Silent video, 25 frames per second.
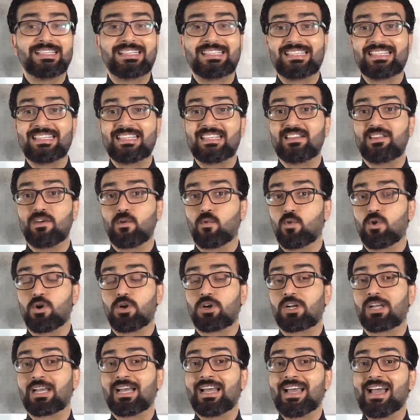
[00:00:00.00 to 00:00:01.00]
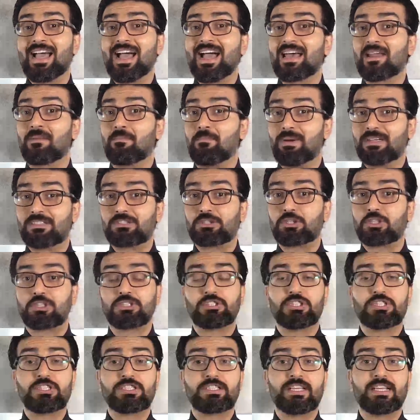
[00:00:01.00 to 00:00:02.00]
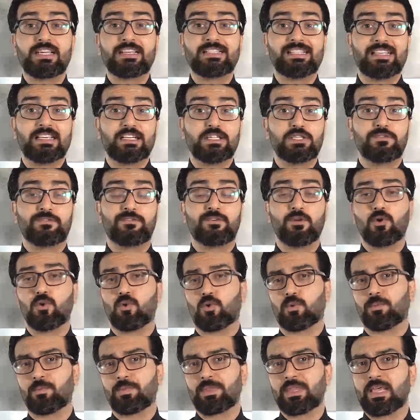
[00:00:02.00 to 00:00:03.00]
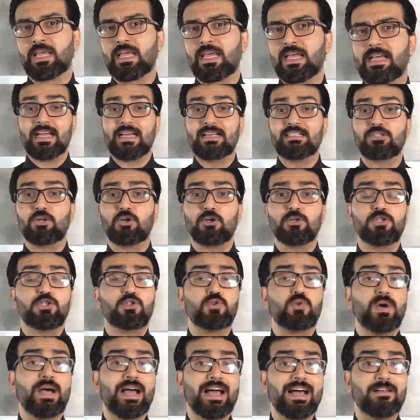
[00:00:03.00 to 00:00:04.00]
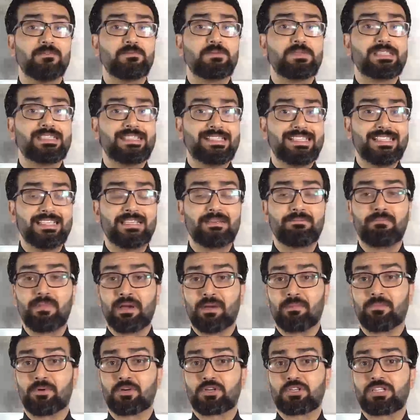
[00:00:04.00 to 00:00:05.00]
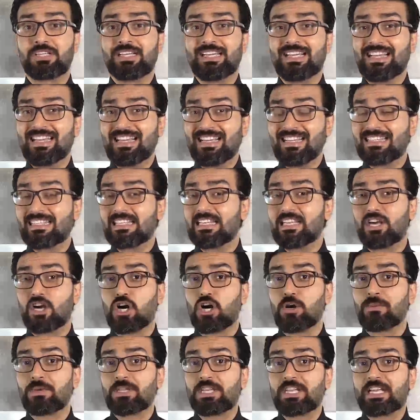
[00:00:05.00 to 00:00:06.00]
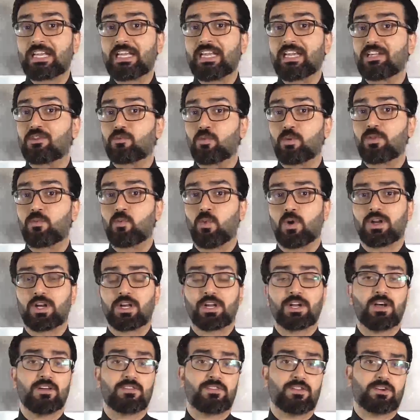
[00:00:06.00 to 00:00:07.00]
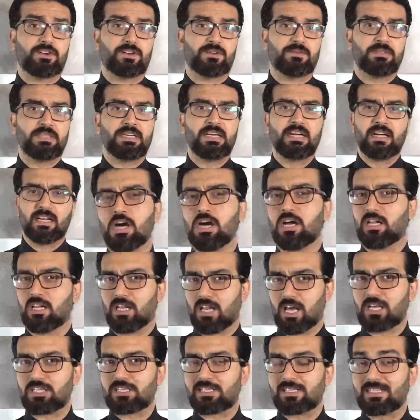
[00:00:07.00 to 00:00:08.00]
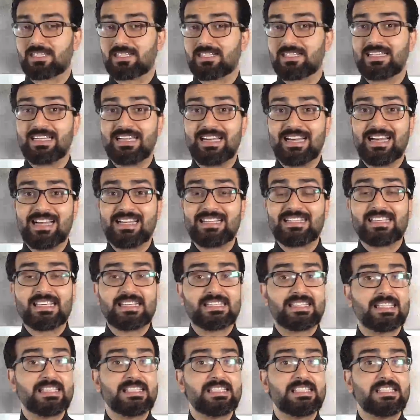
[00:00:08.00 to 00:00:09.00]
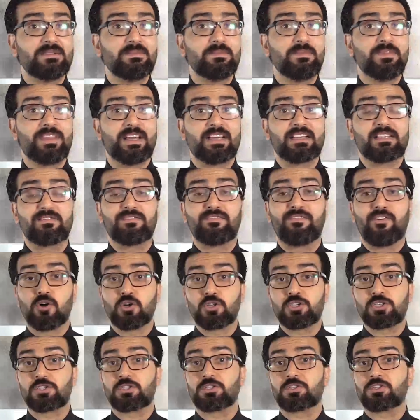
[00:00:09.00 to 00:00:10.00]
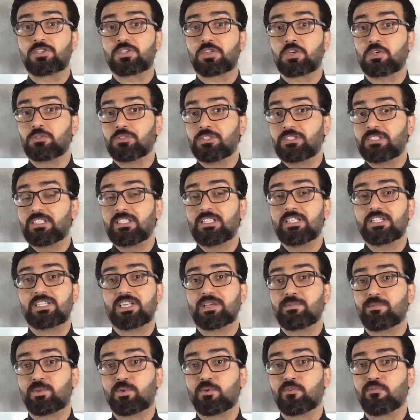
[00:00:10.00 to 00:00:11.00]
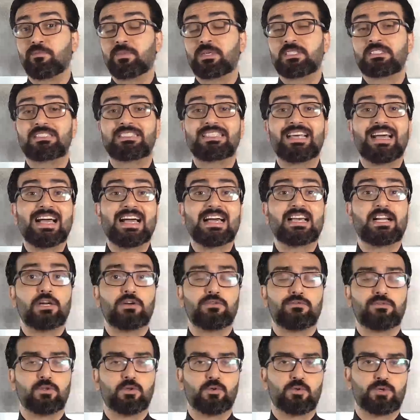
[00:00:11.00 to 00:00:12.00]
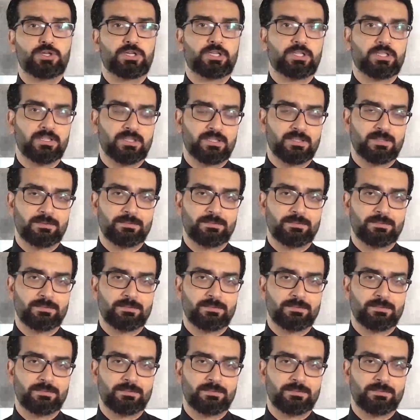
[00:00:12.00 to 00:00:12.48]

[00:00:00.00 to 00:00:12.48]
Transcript: see the work and better understand its flow. It also helps team members easily communicate with one another. Lastly, it's a system that fosters continuous improvement and evolution.